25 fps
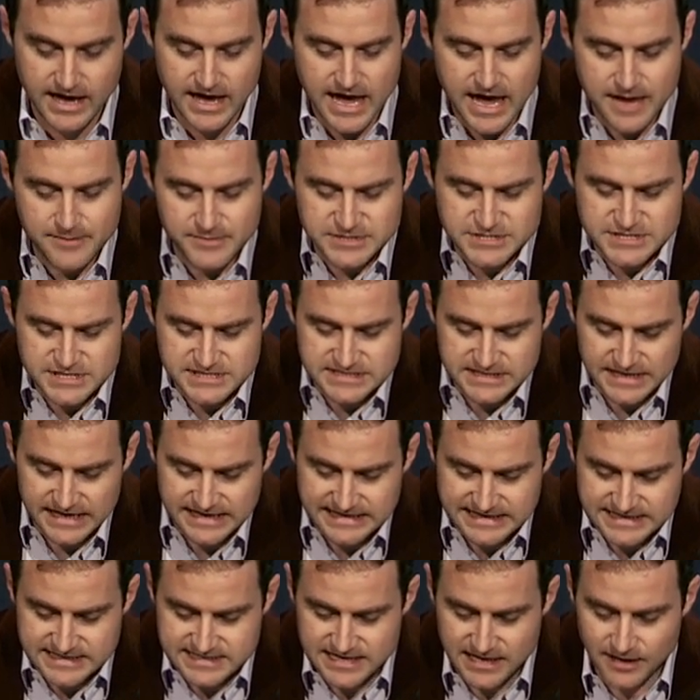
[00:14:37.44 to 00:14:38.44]
Images
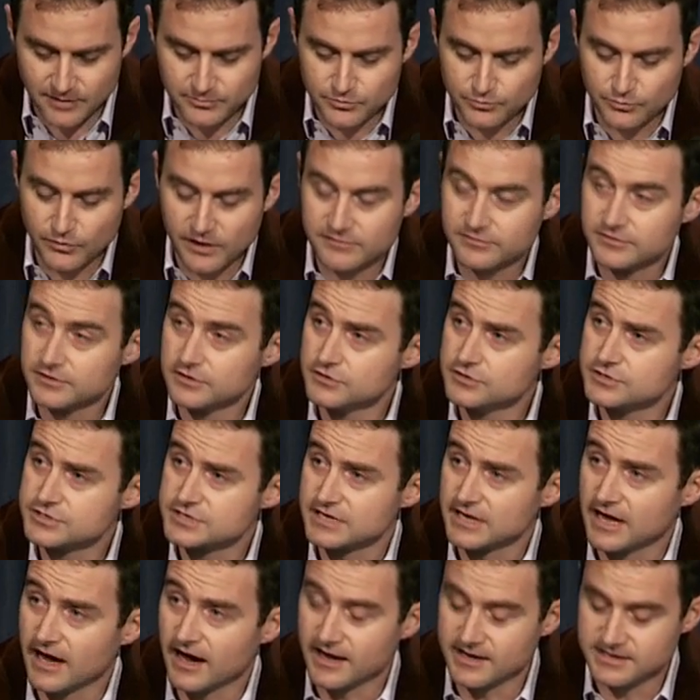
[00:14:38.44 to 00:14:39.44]
like this helped
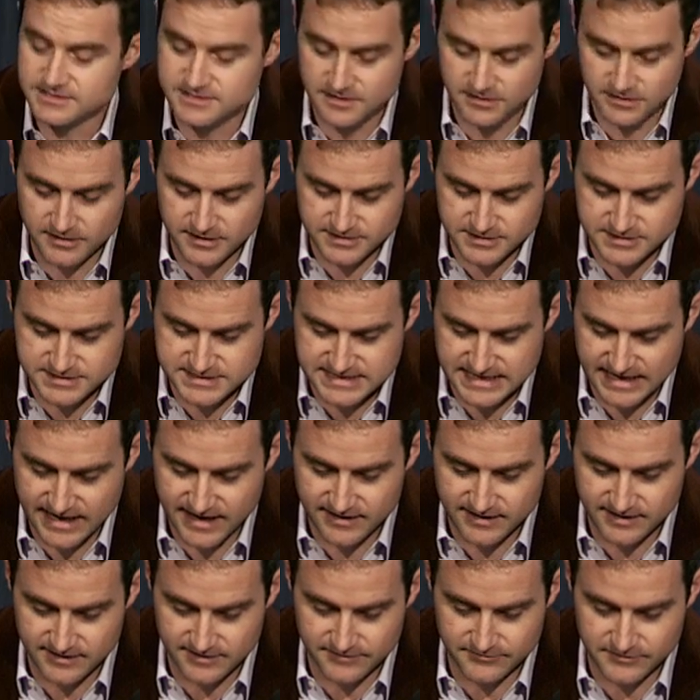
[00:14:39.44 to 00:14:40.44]
revolutionize our
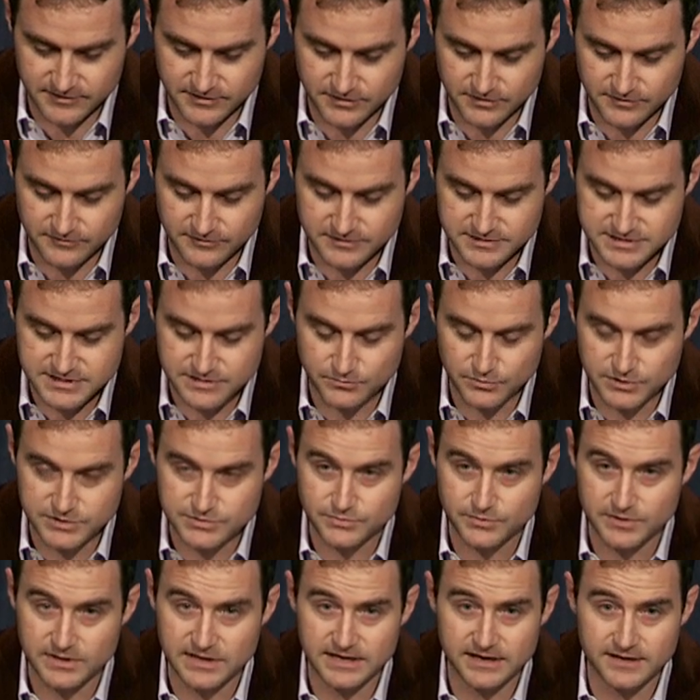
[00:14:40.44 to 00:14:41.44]
understanding of the universe in
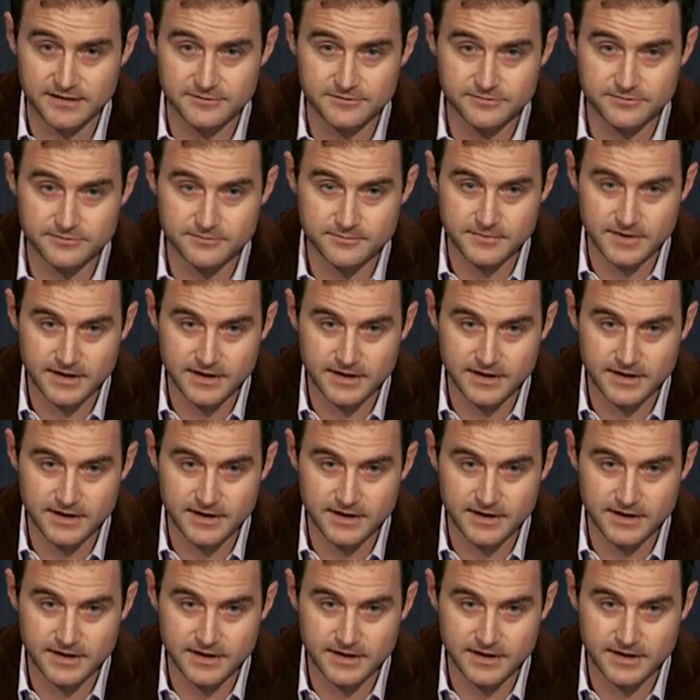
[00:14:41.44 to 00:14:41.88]
which we live.